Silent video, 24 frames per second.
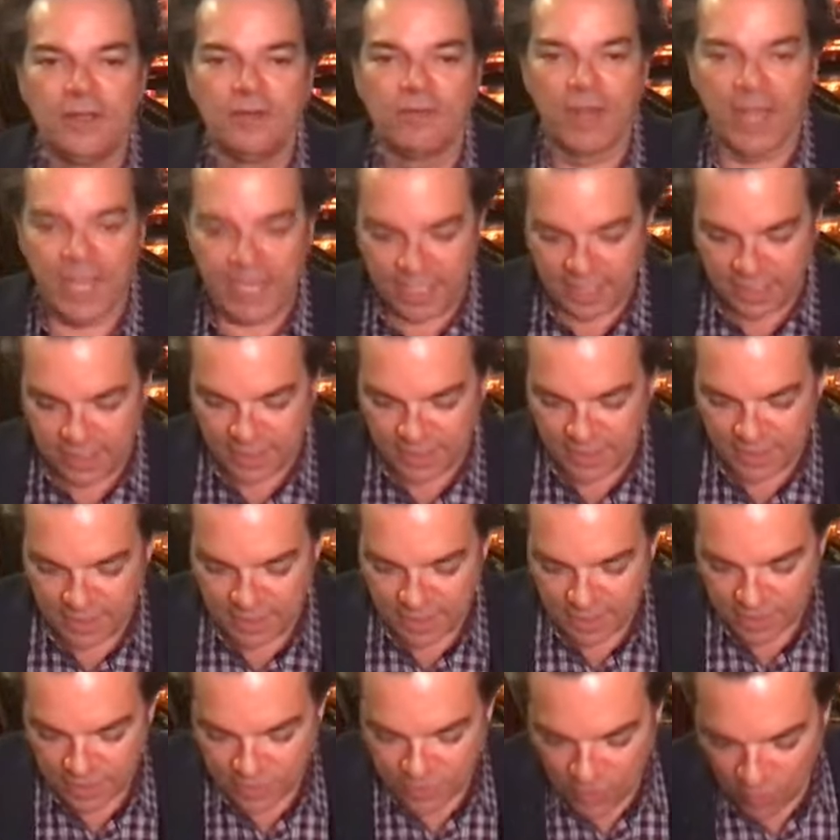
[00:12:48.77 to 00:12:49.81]
right?
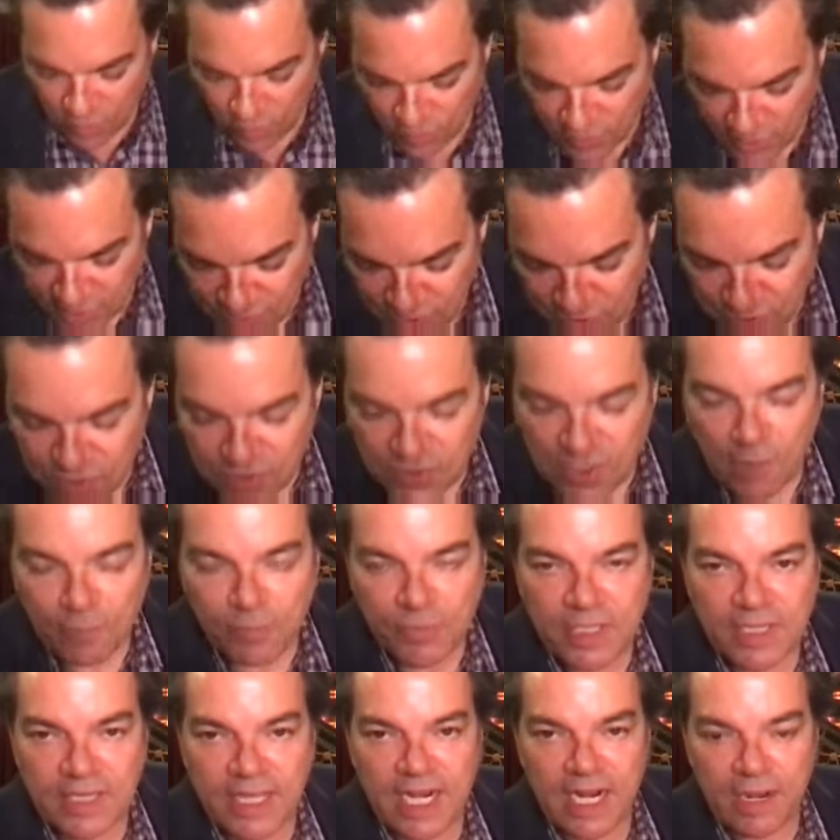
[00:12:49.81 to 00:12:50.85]
So this is
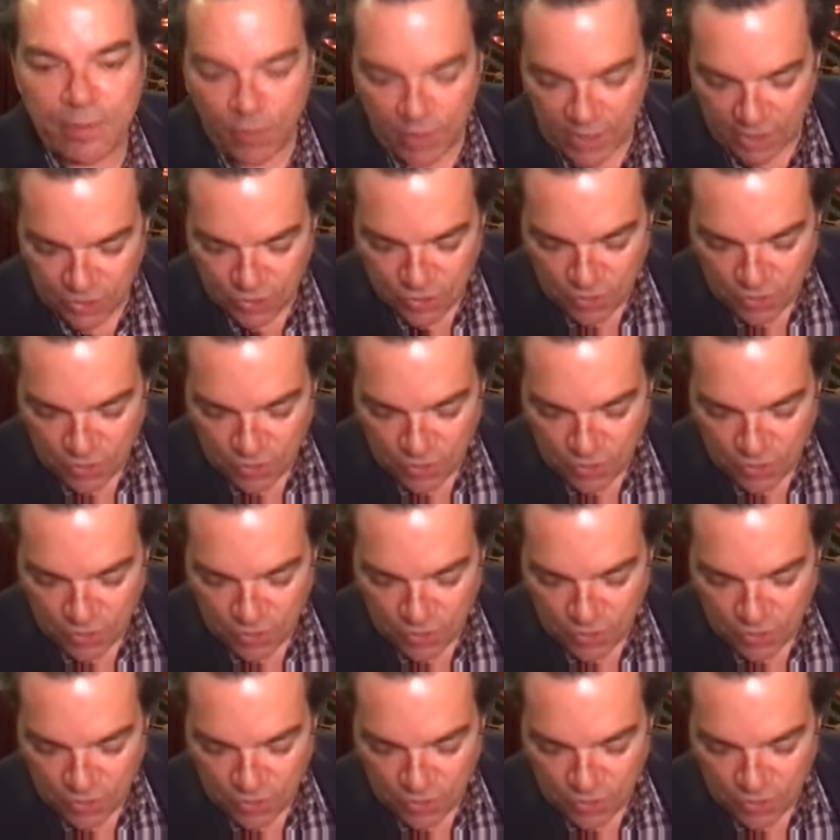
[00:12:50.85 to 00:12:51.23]
something that I want to